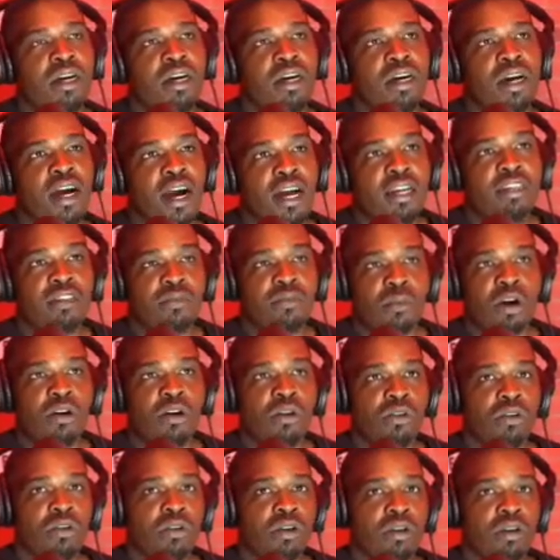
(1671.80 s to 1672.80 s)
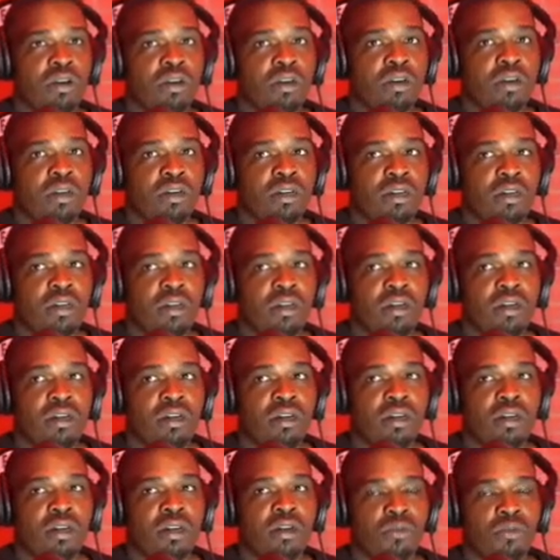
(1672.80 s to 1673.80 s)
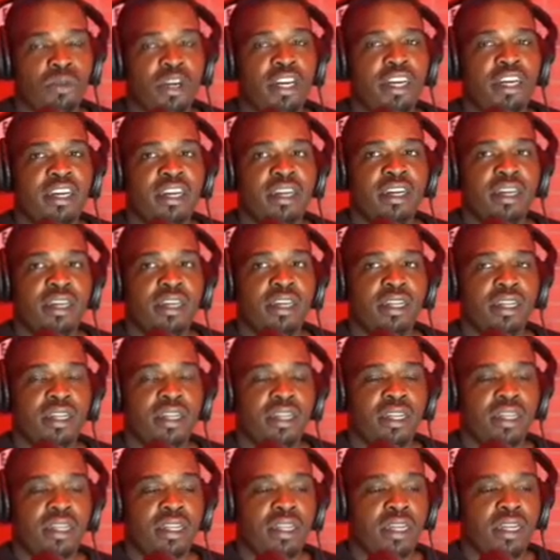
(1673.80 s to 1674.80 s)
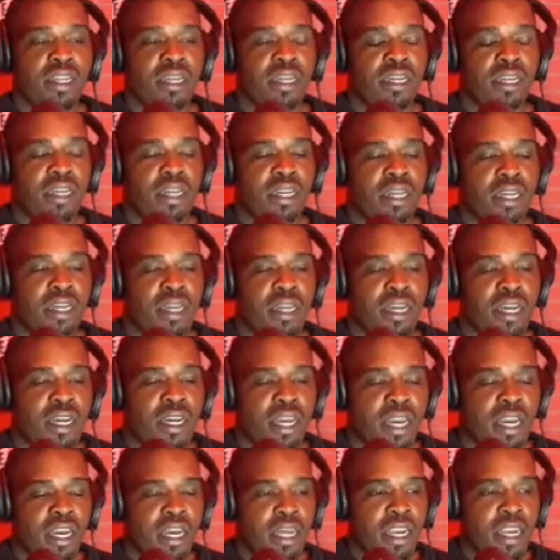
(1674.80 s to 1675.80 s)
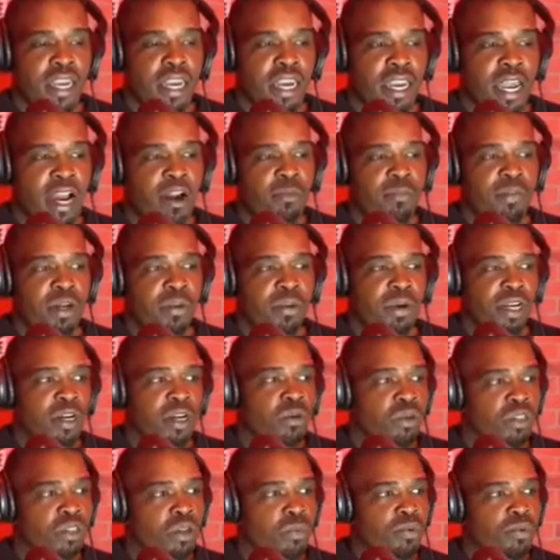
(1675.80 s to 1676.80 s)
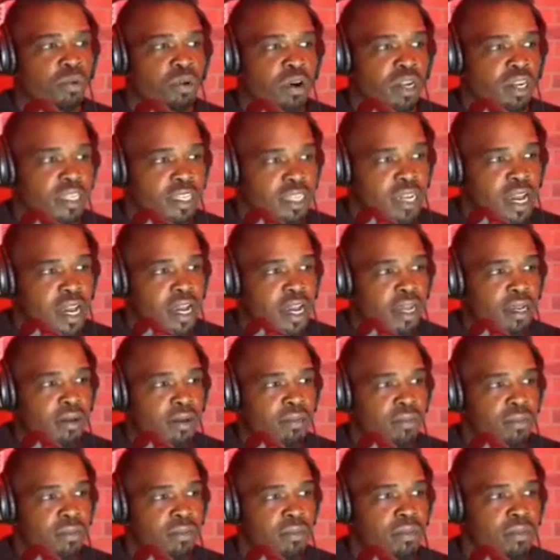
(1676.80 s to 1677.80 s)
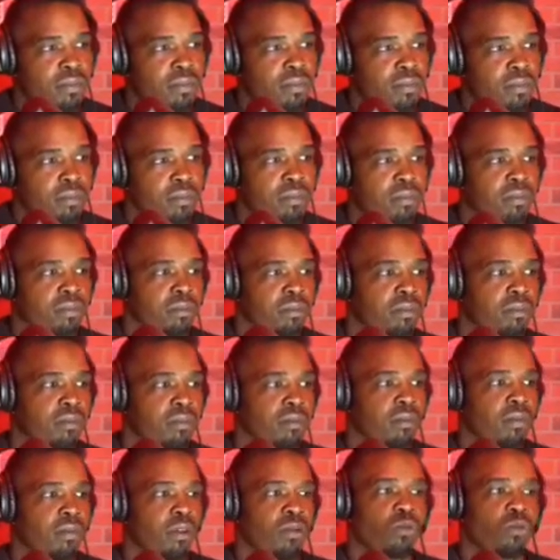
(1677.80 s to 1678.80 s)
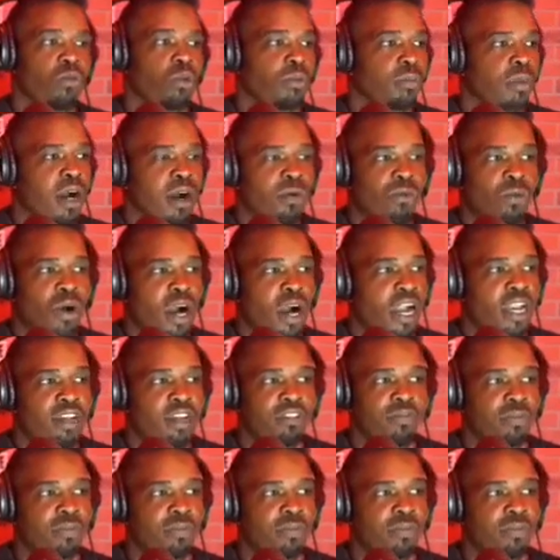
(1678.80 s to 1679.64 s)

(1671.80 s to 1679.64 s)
I smoke weed. And I remember it was a point of time where my wife,